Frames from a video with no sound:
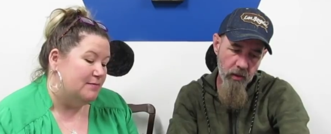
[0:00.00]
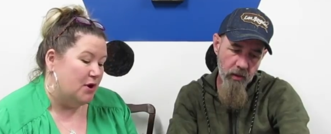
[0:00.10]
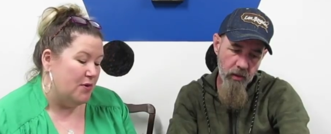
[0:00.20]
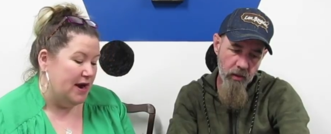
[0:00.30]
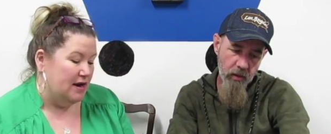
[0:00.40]

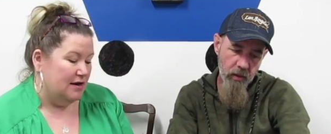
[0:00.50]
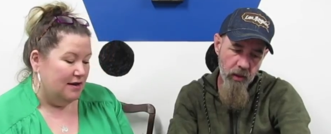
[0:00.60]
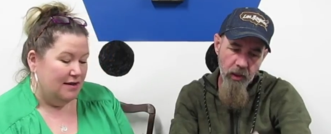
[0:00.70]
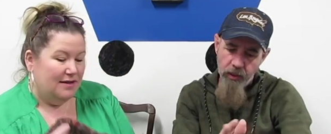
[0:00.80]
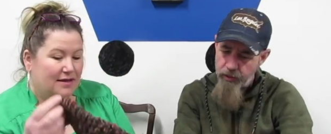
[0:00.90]
Speaker 1: mohair.
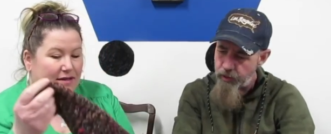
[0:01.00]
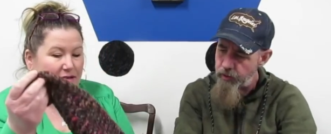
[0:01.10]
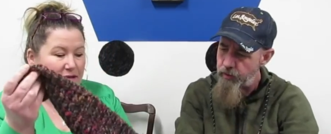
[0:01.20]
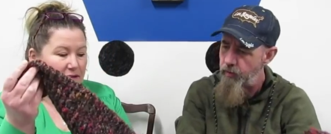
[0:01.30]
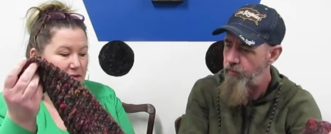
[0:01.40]
Speaker 2: This
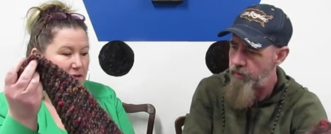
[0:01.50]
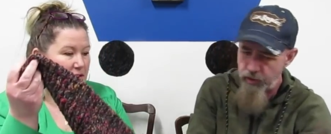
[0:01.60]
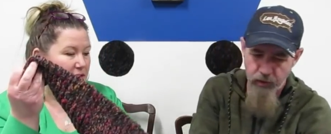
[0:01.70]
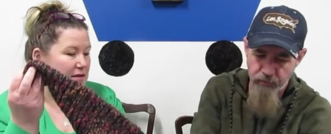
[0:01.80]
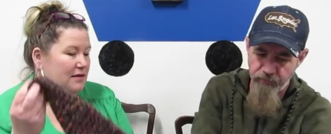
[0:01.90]
is
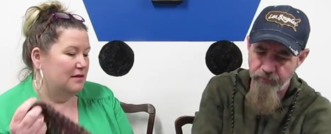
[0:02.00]
this is